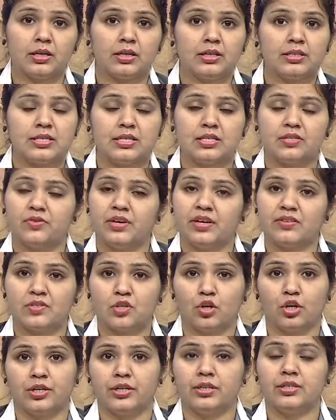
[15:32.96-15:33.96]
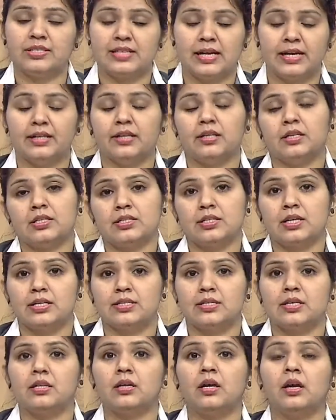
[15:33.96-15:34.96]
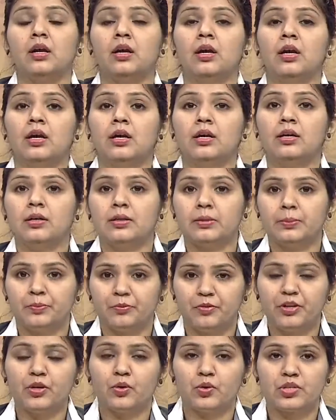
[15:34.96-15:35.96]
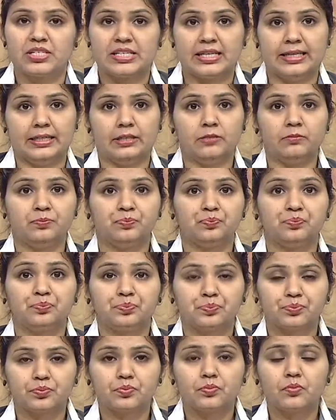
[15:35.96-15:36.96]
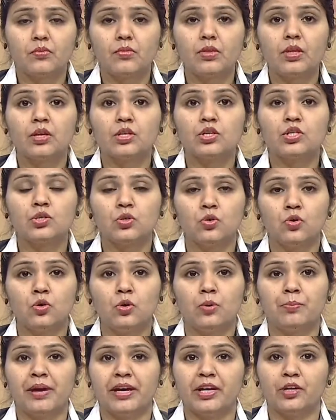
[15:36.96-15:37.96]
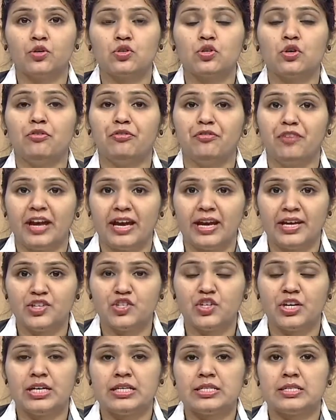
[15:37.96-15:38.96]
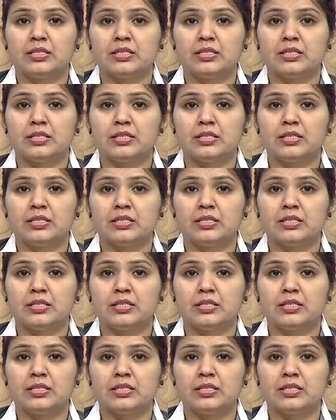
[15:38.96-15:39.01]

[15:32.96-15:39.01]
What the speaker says: since we have started discussing Windows 10. So Microsoft Edge is